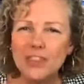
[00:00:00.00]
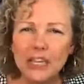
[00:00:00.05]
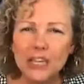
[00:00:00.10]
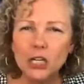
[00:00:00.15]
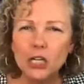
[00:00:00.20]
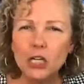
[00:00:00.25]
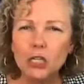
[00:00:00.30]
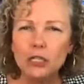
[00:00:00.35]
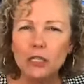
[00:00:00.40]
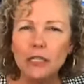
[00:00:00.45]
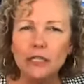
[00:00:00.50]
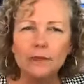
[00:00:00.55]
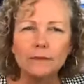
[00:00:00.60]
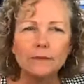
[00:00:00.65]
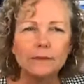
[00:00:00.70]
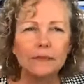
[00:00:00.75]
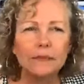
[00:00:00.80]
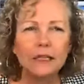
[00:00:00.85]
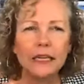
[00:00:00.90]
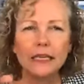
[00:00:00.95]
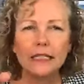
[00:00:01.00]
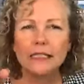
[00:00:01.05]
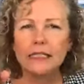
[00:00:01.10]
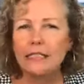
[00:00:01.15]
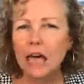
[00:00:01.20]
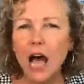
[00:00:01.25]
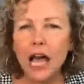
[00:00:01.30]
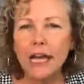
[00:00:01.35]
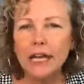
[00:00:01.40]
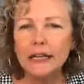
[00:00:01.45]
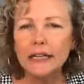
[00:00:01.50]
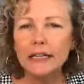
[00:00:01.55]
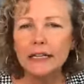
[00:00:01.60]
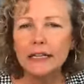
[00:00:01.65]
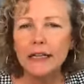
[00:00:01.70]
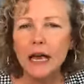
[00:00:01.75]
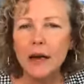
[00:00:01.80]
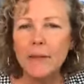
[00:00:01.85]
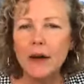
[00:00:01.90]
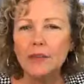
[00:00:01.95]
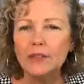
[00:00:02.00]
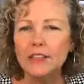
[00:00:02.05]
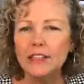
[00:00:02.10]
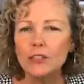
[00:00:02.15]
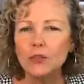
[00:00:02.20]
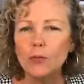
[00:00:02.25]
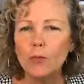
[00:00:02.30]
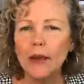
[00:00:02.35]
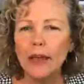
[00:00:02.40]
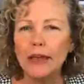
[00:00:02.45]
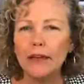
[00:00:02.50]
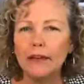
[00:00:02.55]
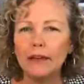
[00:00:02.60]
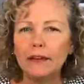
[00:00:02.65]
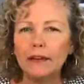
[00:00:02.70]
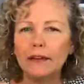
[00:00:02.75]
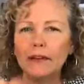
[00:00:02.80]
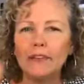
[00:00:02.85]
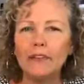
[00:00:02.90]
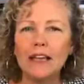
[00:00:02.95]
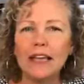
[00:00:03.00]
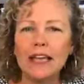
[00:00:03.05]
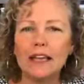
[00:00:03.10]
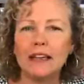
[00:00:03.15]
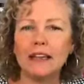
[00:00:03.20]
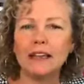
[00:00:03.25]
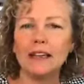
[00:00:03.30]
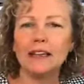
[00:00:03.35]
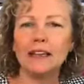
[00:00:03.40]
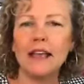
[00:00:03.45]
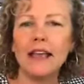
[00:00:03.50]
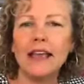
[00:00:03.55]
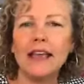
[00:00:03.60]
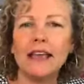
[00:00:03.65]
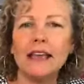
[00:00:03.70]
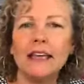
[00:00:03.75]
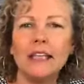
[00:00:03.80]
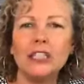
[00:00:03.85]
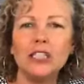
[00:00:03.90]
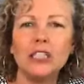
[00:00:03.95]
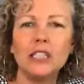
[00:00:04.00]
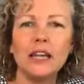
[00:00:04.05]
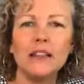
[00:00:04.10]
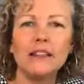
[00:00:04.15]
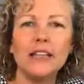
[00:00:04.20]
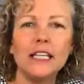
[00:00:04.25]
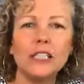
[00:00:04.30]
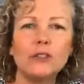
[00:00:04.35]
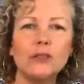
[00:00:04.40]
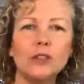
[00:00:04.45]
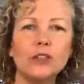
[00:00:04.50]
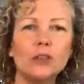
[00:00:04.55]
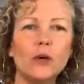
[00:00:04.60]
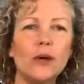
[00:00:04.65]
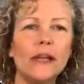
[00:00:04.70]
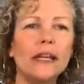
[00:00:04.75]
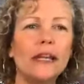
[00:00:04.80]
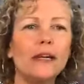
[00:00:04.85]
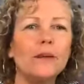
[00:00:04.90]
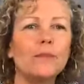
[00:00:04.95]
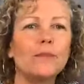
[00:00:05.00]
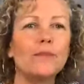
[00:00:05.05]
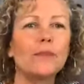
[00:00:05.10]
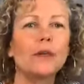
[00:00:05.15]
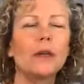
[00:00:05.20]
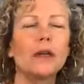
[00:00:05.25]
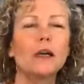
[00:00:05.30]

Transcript: fear, anxiety about this way of eating. Hey Keisha, thanks for joining.